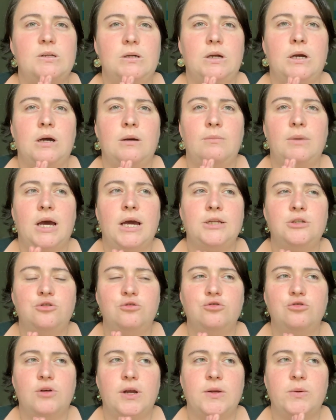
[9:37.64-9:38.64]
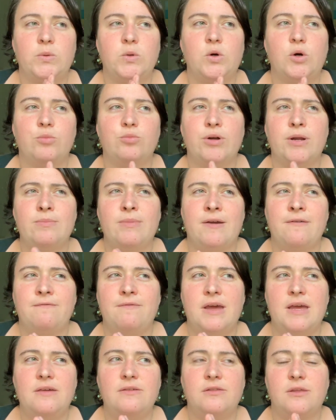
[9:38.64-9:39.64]
I do try to incorporate my
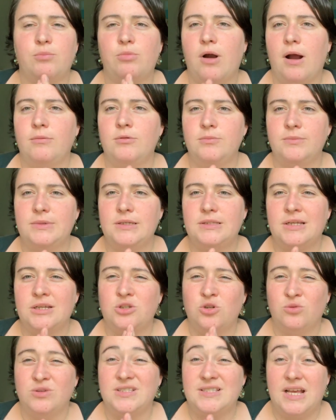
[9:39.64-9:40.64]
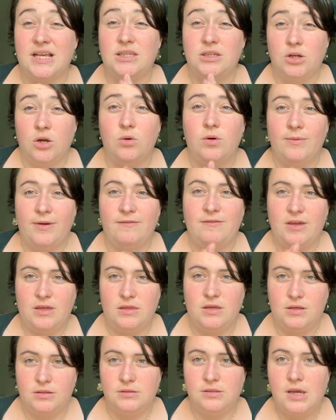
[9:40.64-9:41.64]
faith. The problem is I don't exactly know what my faith
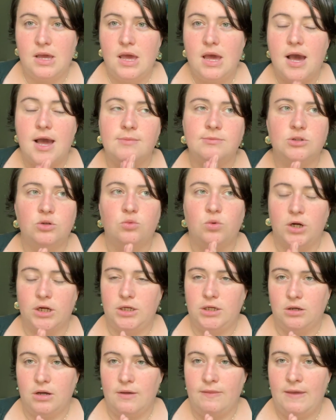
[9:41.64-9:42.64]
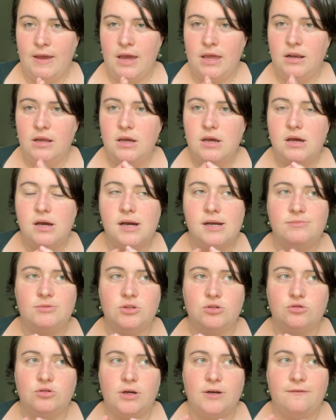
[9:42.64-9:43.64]
is. I'm still working on that. I'm
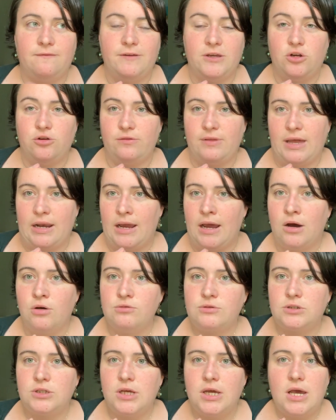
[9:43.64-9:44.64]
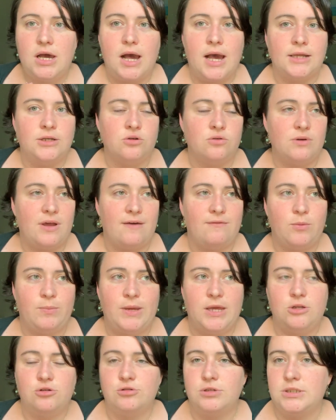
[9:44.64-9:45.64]
still trying to figure that out. I don't have a
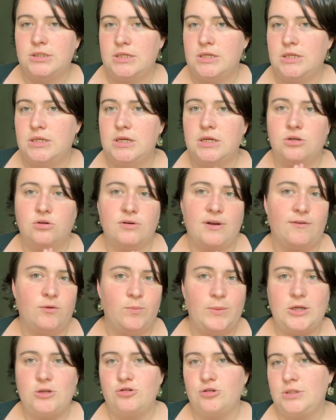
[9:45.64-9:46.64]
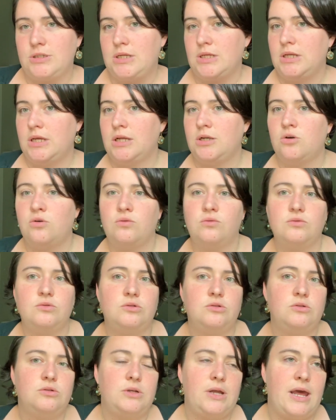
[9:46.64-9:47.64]
patron deity. I don't have a matron deity. I don't
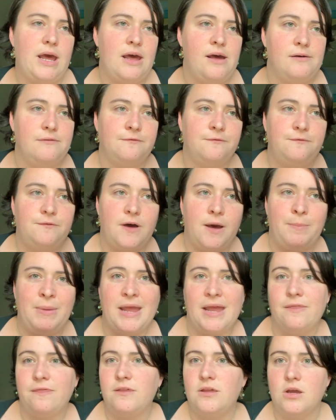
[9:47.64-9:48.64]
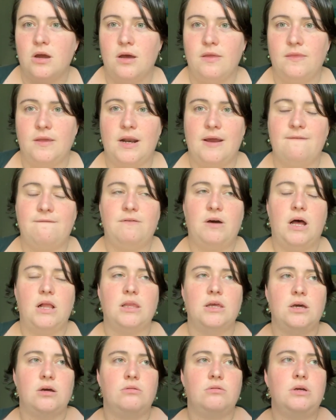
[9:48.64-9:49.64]
have a pantheon that I
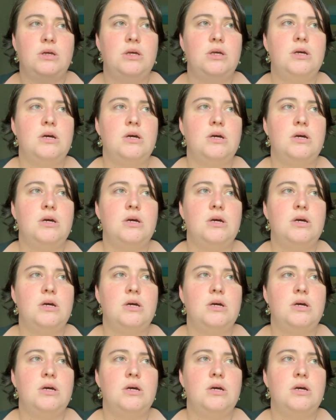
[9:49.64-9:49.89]
follow.